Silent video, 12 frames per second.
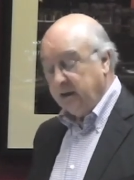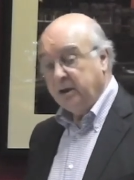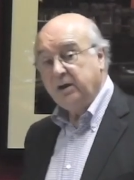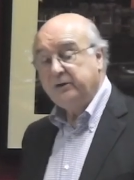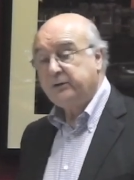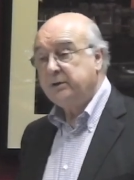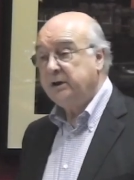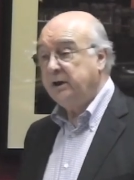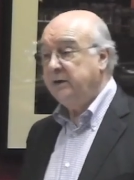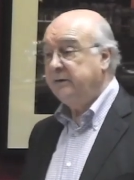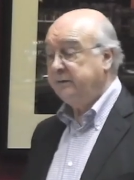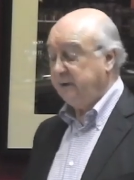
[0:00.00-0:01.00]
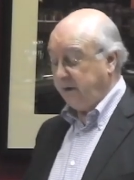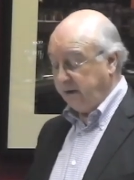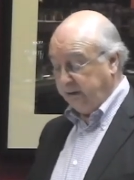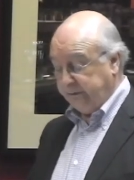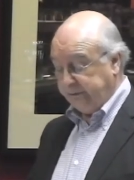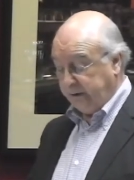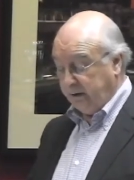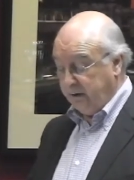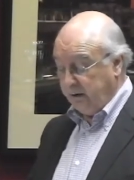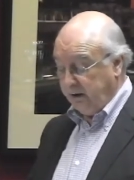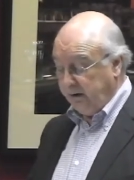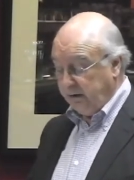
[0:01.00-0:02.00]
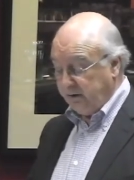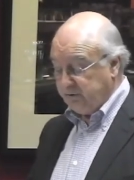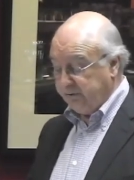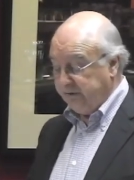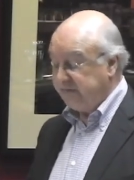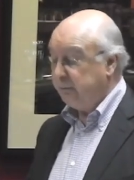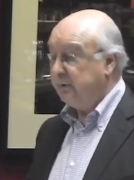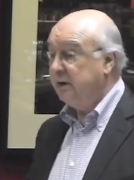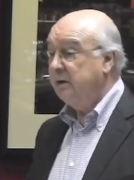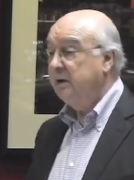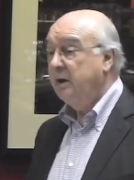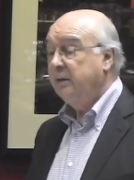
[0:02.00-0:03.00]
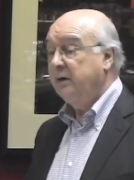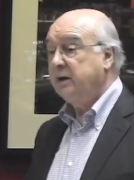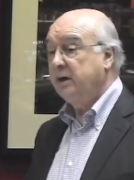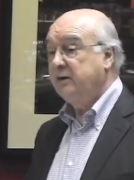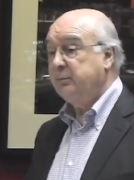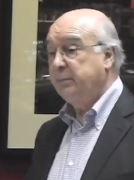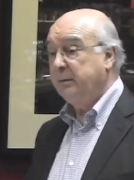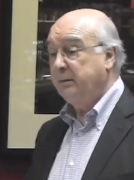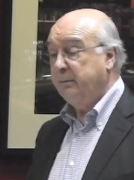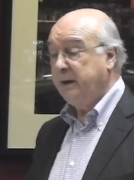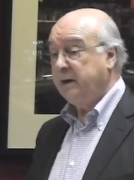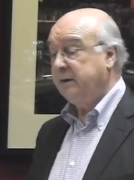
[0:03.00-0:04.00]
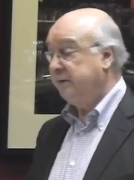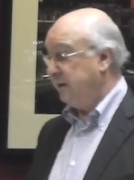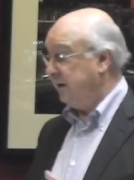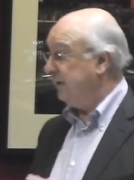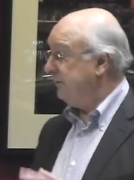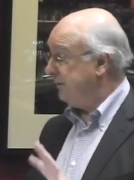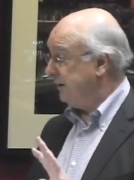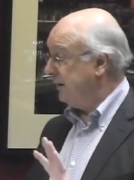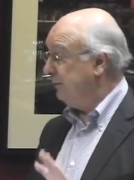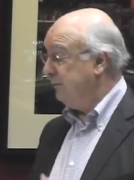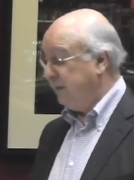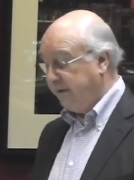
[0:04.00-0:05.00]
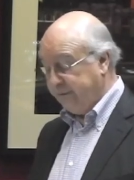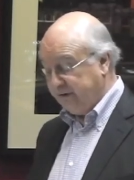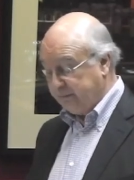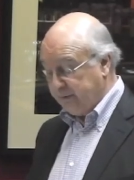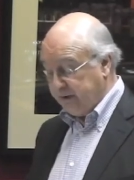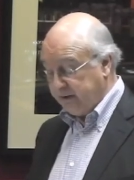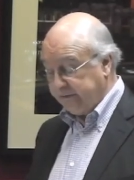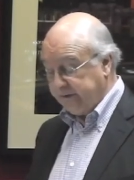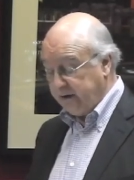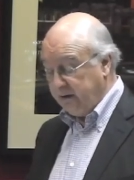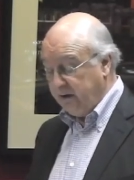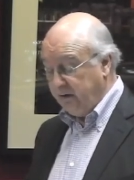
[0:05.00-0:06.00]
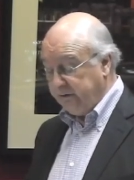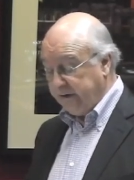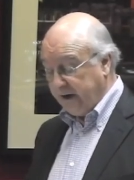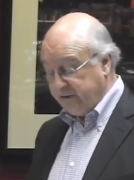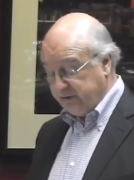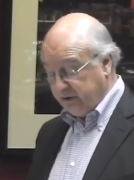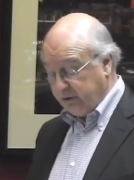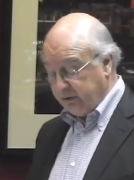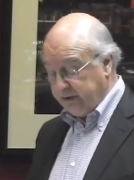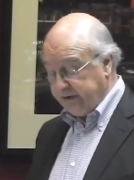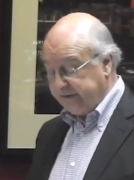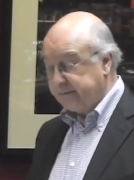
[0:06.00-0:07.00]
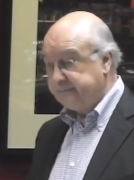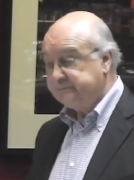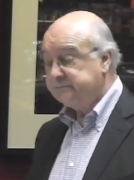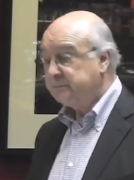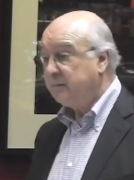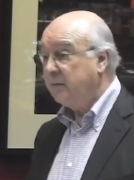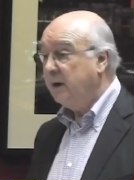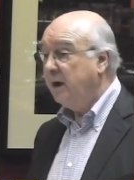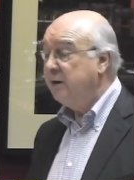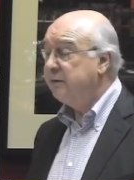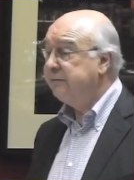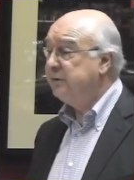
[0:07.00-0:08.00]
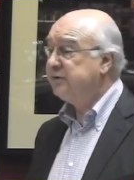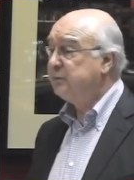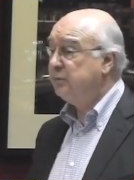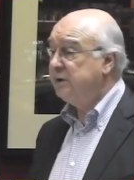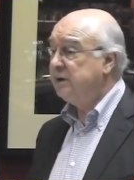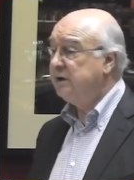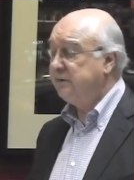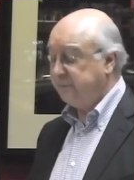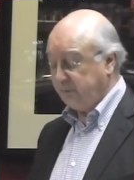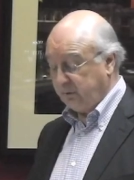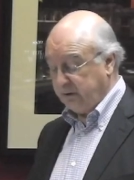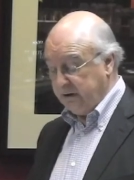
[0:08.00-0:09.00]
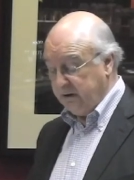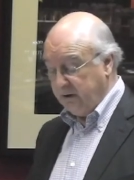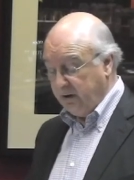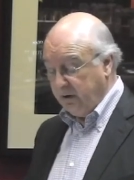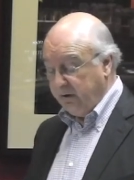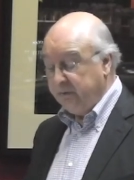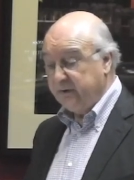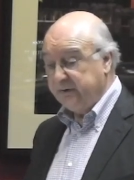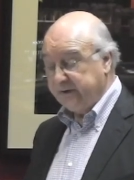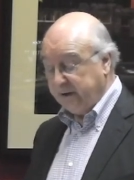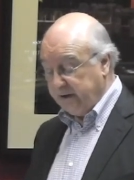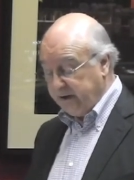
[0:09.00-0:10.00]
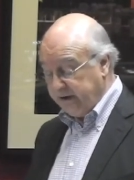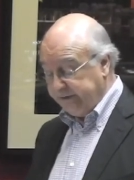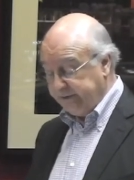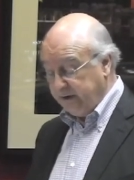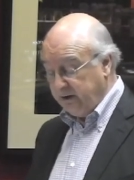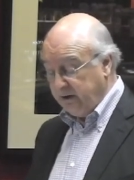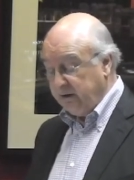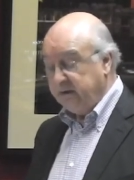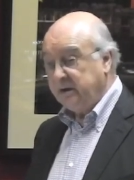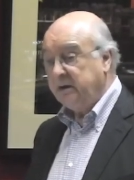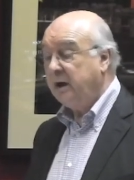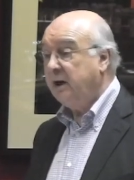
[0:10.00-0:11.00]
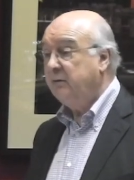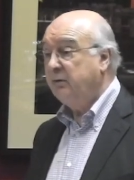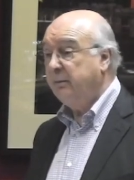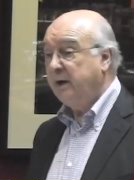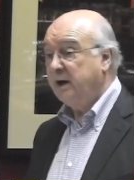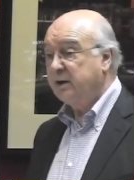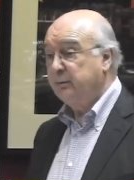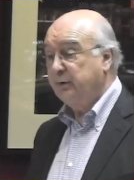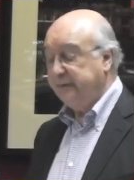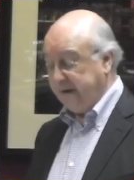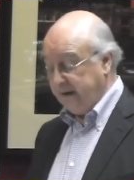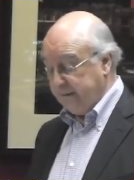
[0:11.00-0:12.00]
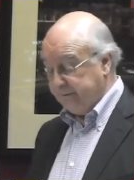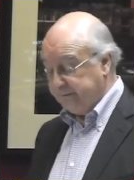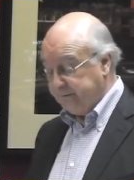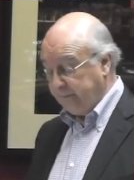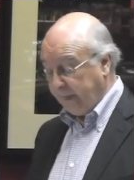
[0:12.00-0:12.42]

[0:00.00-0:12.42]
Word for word: History is, is an intellectual discipline that goes back, as, a, as um, our first speaker said, to the ancient Greeks. And the first real historian, Thucydides, did a remarkable thing.